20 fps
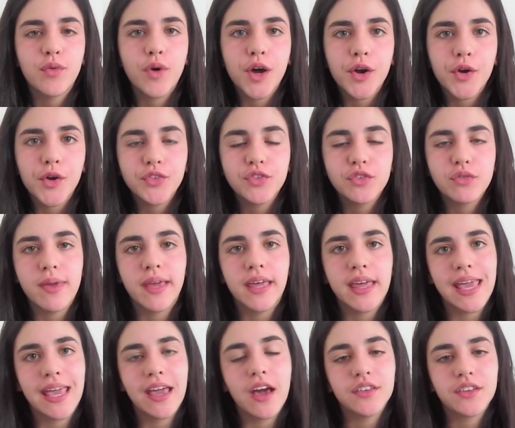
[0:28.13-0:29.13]
water to make
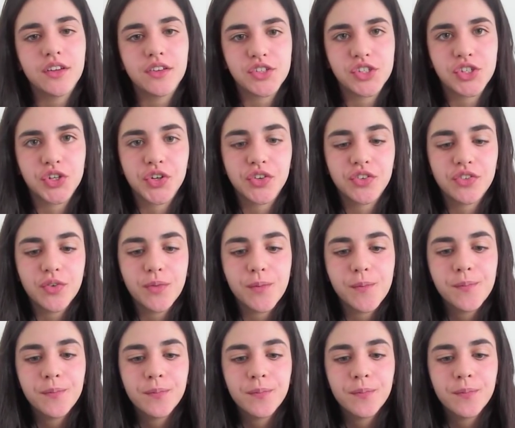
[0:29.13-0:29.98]
a cotton shirt,